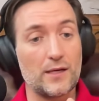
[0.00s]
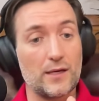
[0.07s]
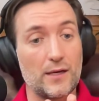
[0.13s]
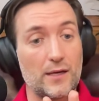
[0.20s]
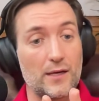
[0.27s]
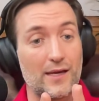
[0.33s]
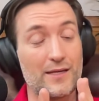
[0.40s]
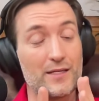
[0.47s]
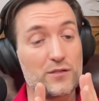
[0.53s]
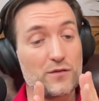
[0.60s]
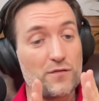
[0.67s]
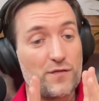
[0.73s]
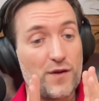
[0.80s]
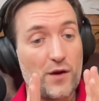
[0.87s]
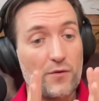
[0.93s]
And it's a
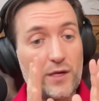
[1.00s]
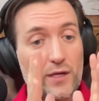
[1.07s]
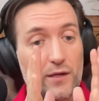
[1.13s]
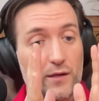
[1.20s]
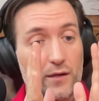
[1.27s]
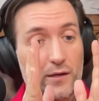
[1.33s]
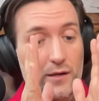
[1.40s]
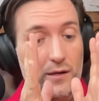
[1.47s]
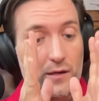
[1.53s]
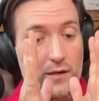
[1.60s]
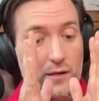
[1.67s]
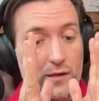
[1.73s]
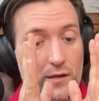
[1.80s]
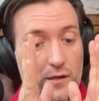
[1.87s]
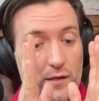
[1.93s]
very
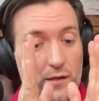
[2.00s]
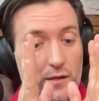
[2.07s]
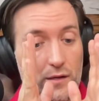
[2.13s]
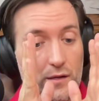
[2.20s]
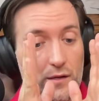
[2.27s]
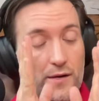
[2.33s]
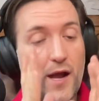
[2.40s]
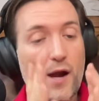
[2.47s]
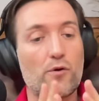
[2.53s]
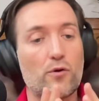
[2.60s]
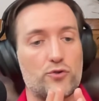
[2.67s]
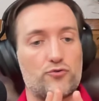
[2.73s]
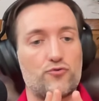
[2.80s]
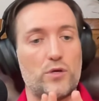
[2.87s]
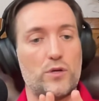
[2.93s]
narrow
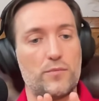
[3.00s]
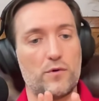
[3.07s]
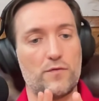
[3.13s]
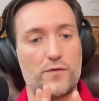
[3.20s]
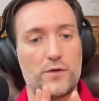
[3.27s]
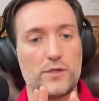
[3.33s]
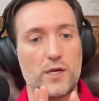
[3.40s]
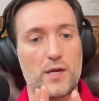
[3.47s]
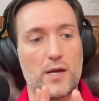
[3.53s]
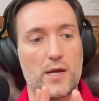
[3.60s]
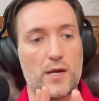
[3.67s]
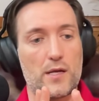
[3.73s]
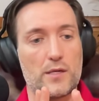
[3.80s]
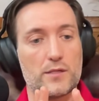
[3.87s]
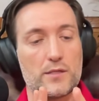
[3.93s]
strip of fertile
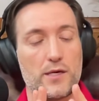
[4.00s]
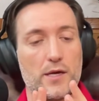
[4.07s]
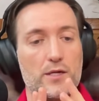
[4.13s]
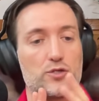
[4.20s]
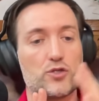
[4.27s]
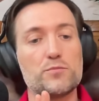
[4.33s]
land, and just